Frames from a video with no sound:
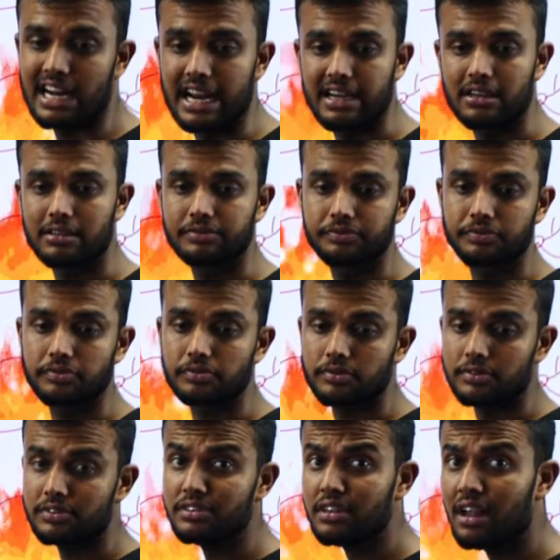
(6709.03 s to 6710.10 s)
right?
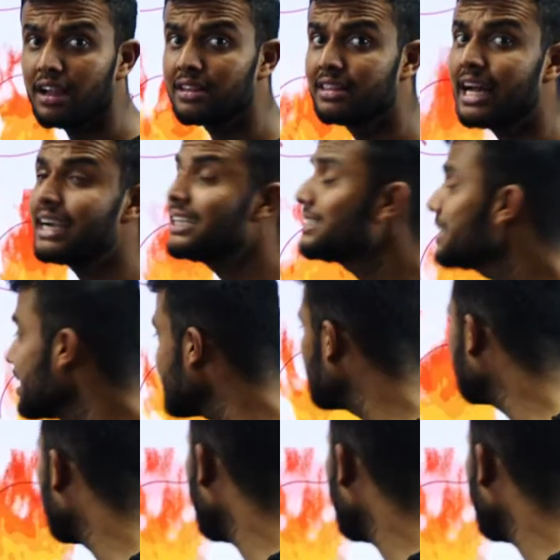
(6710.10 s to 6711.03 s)
That is nothing